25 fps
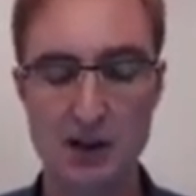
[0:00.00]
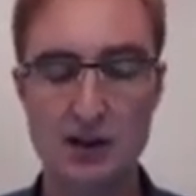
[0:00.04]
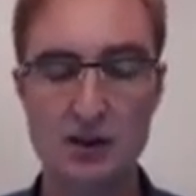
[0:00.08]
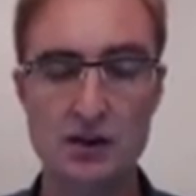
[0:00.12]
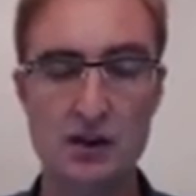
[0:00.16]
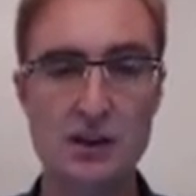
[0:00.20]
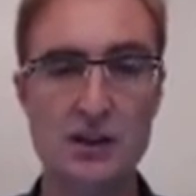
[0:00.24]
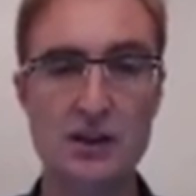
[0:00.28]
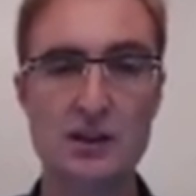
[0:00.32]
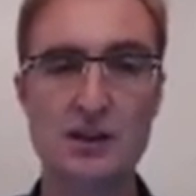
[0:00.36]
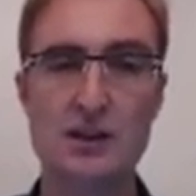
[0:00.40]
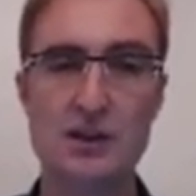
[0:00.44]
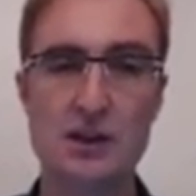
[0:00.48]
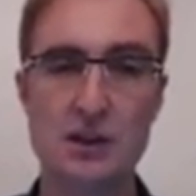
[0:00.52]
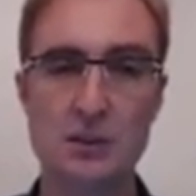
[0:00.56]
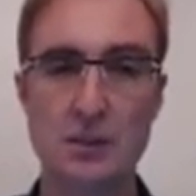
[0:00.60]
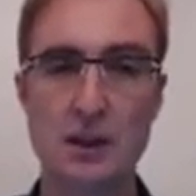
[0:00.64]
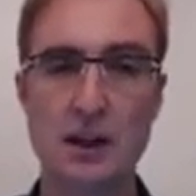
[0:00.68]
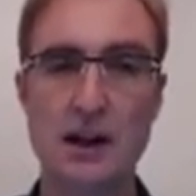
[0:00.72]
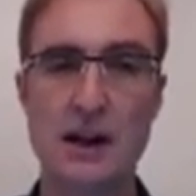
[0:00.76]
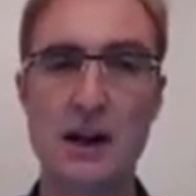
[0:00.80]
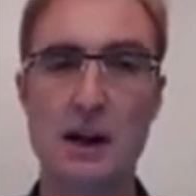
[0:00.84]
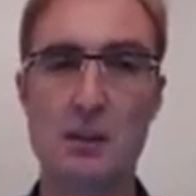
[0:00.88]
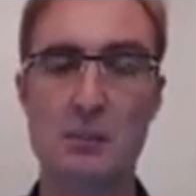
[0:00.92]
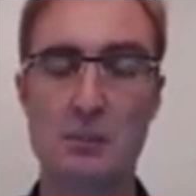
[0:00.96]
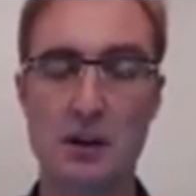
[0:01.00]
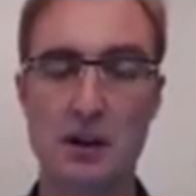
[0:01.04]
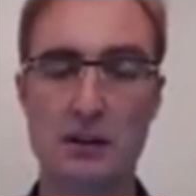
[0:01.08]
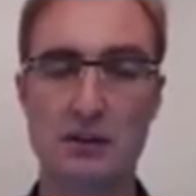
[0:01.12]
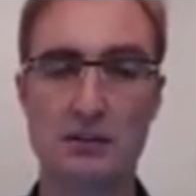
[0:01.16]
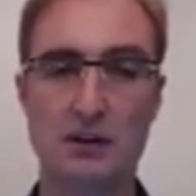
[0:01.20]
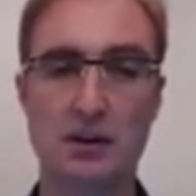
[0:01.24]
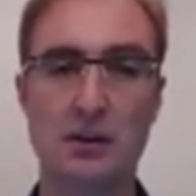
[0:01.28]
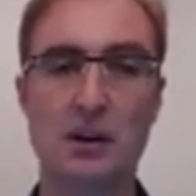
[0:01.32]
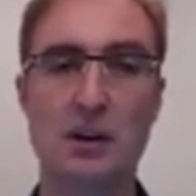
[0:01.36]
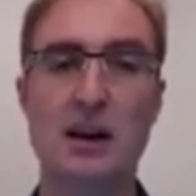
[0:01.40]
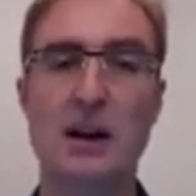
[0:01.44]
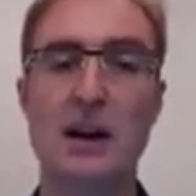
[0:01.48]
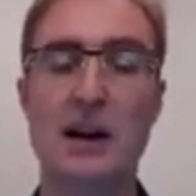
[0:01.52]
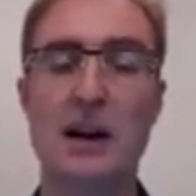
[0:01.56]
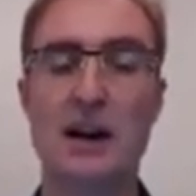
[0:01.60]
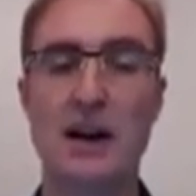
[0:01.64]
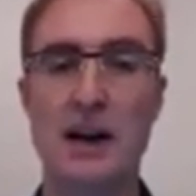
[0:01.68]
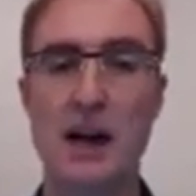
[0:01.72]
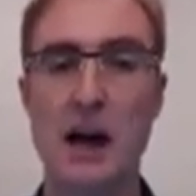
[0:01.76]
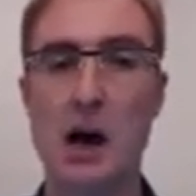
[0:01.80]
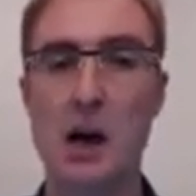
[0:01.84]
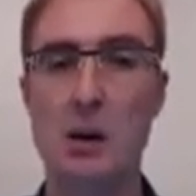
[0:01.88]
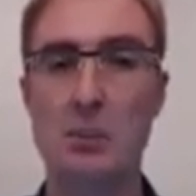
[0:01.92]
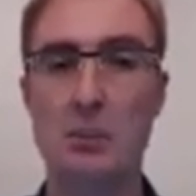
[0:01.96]
So this is a playout buffer, and
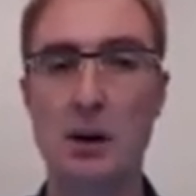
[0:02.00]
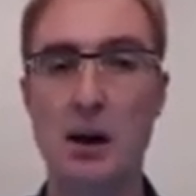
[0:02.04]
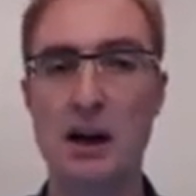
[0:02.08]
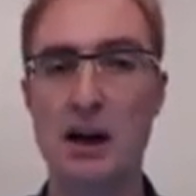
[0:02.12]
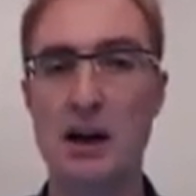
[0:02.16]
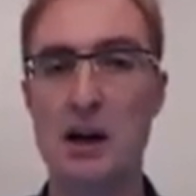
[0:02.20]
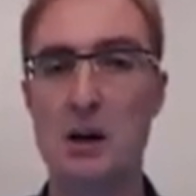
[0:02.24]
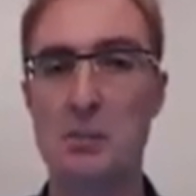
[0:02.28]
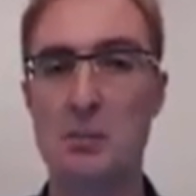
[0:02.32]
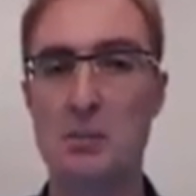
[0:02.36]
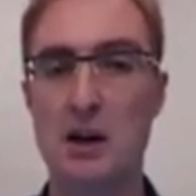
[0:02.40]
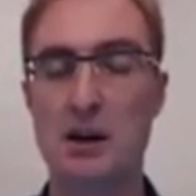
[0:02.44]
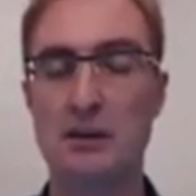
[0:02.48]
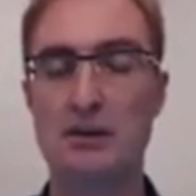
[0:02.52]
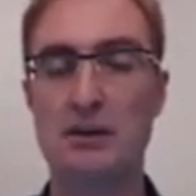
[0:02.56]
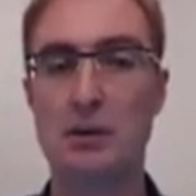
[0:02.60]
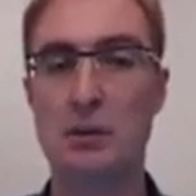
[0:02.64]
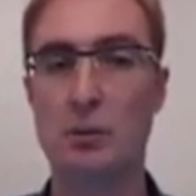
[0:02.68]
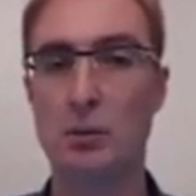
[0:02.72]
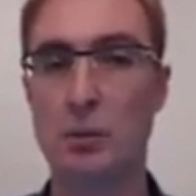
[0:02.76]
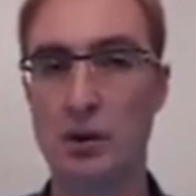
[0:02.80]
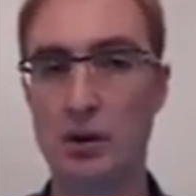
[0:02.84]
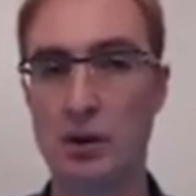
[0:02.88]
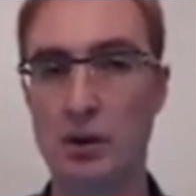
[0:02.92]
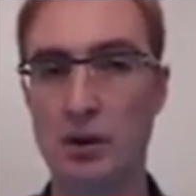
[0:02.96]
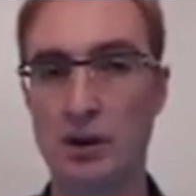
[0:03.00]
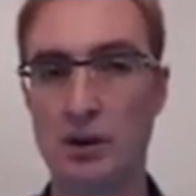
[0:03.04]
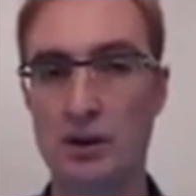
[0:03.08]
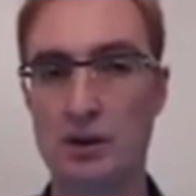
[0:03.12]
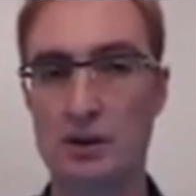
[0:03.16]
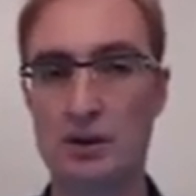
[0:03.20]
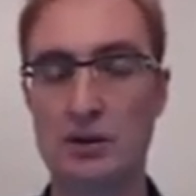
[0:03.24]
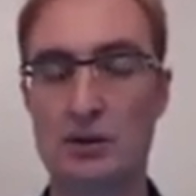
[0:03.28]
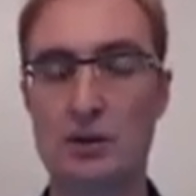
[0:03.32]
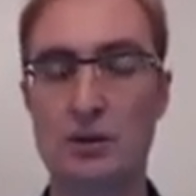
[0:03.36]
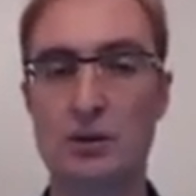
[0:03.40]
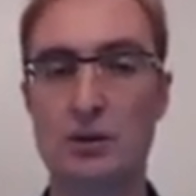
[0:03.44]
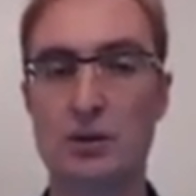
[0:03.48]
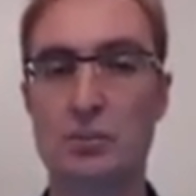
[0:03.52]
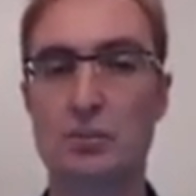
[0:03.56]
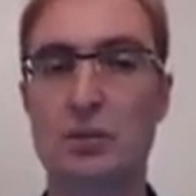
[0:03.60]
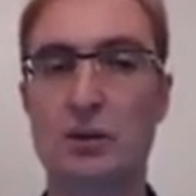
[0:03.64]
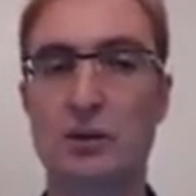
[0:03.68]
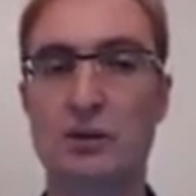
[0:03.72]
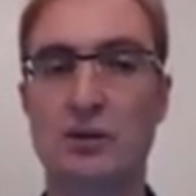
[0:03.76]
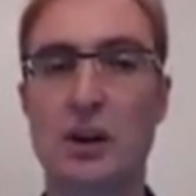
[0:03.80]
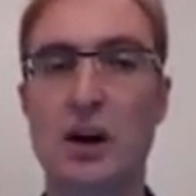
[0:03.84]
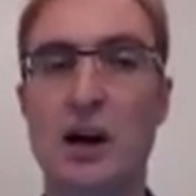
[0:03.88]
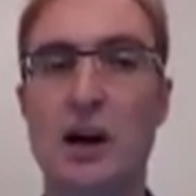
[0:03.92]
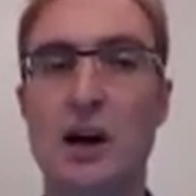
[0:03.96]
how a playout buffer works to
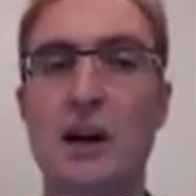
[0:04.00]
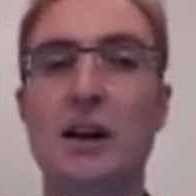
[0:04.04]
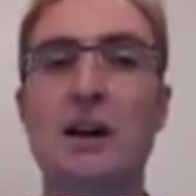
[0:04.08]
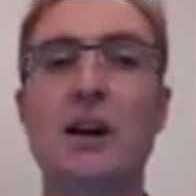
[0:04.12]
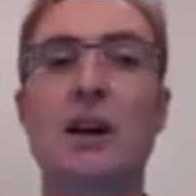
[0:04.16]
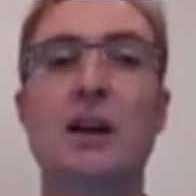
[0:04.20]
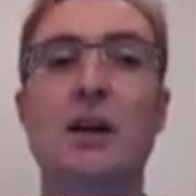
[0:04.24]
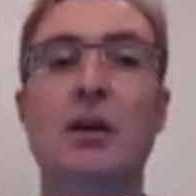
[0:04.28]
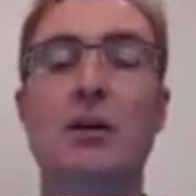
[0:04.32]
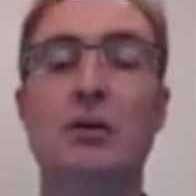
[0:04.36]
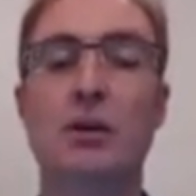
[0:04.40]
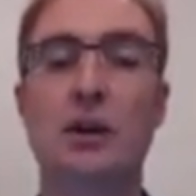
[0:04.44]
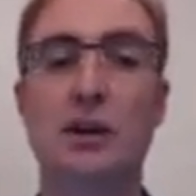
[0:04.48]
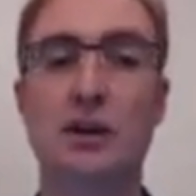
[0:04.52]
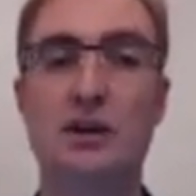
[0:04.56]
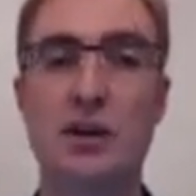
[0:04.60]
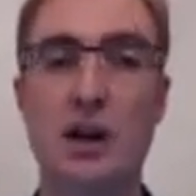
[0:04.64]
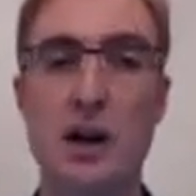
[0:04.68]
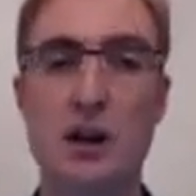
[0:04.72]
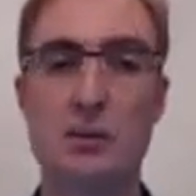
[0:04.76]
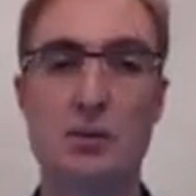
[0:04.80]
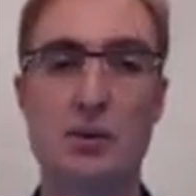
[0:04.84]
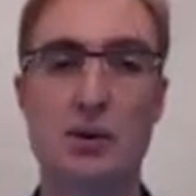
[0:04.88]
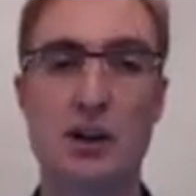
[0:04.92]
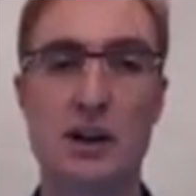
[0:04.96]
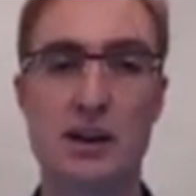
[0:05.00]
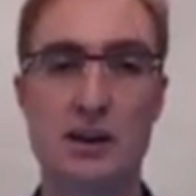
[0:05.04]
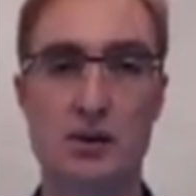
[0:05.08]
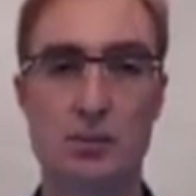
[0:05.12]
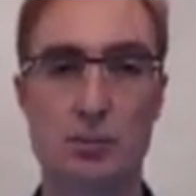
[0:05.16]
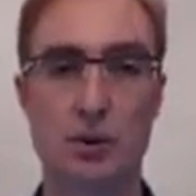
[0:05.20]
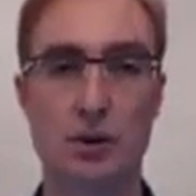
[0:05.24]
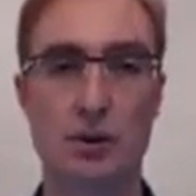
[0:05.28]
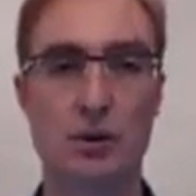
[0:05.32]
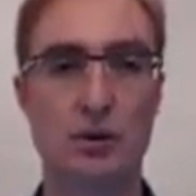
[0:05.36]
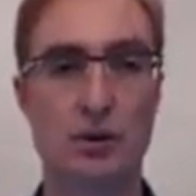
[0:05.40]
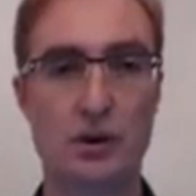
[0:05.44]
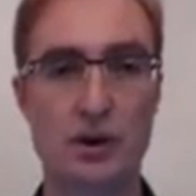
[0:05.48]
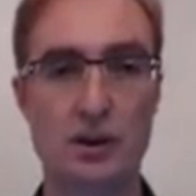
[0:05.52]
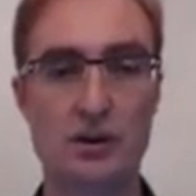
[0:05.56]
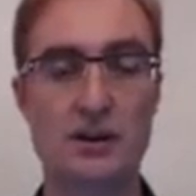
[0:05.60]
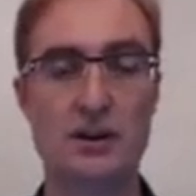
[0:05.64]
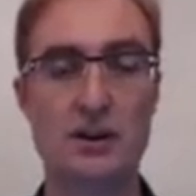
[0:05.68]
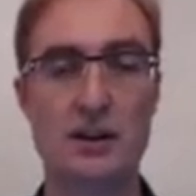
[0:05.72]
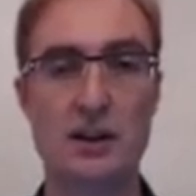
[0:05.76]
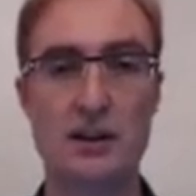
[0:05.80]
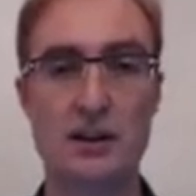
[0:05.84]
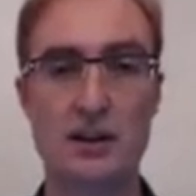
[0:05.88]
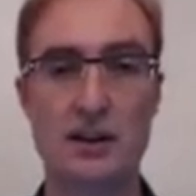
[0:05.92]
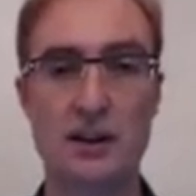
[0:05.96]
provide real-time transport across
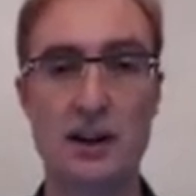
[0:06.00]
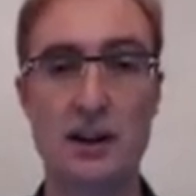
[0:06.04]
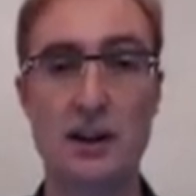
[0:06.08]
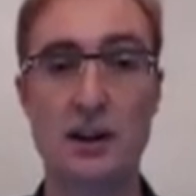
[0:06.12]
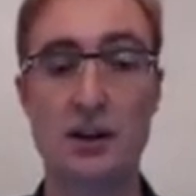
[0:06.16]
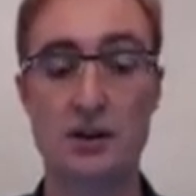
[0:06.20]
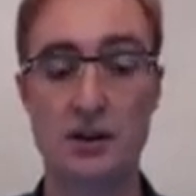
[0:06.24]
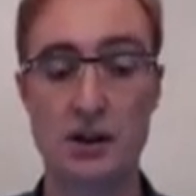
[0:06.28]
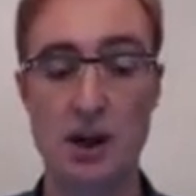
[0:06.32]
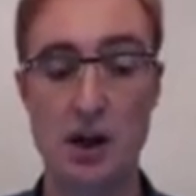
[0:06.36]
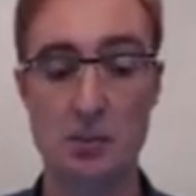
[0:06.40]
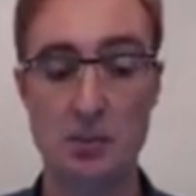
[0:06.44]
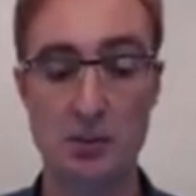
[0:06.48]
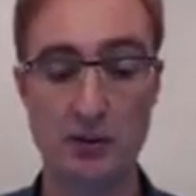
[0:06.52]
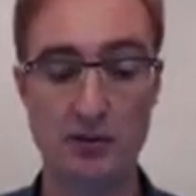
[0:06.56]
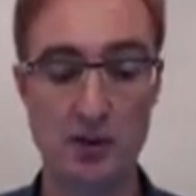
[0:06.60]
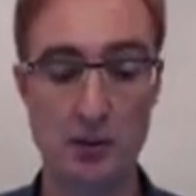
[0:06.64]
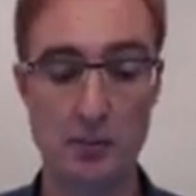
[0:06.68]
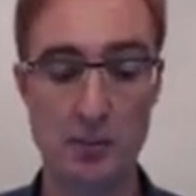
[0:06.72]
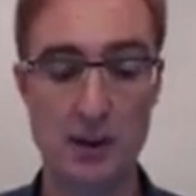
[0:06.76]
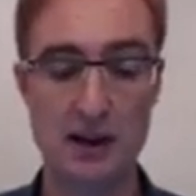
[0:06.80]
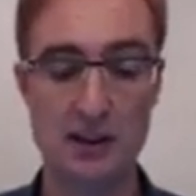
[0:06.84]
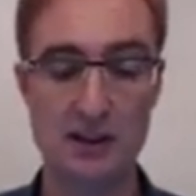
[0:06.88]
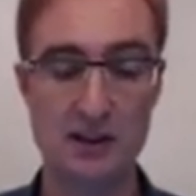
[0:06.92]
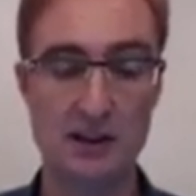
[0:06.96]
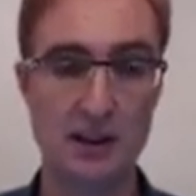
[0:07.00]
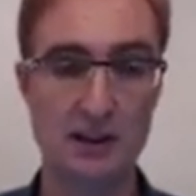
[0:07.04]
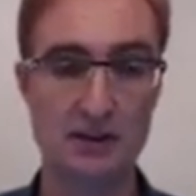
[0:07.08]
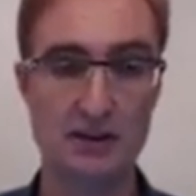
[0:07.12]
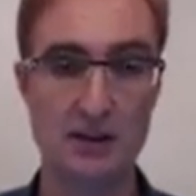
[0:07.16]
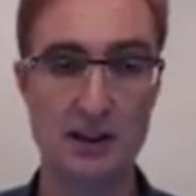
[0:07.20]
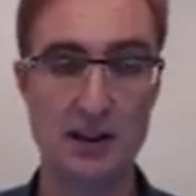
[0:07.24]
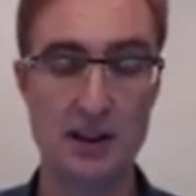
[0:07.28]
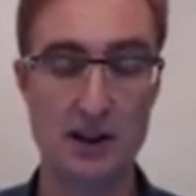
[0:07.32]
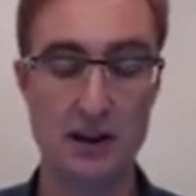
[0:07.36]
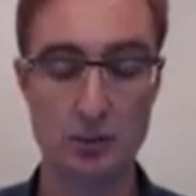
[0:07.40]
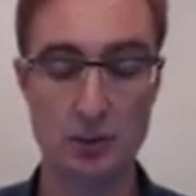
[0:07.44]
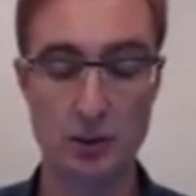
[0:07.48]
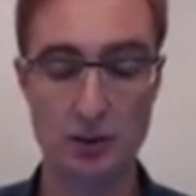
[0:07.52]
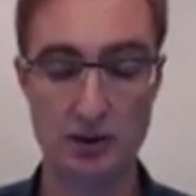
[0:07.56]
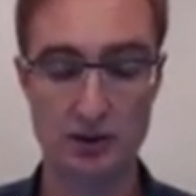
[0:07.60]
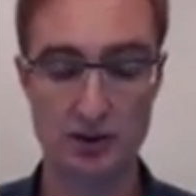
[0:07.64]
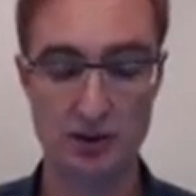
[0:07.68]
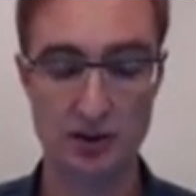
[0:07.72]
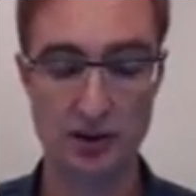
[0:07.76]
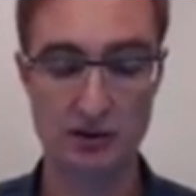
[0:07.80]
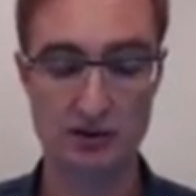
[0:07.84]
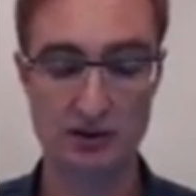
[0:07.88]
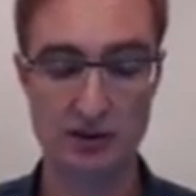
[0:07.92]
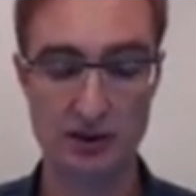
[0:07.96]
the internet on top of a best effort network
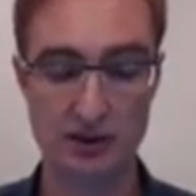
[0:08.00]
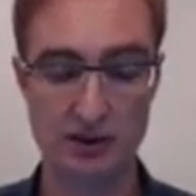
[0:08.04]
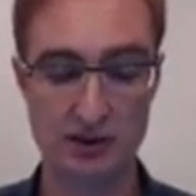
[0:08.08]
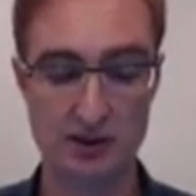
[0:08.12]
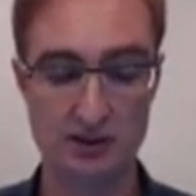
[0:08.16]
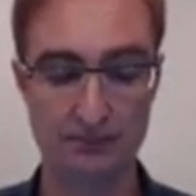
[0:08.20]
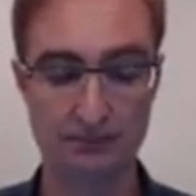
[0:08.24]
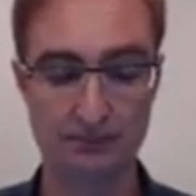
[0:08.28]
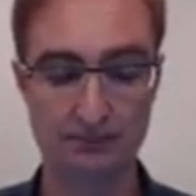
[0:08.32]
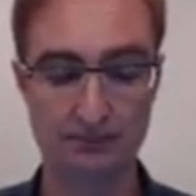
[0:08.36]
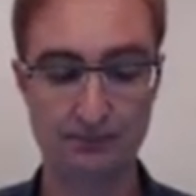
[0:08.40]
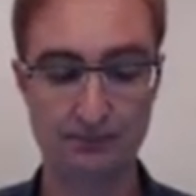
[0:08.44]
service.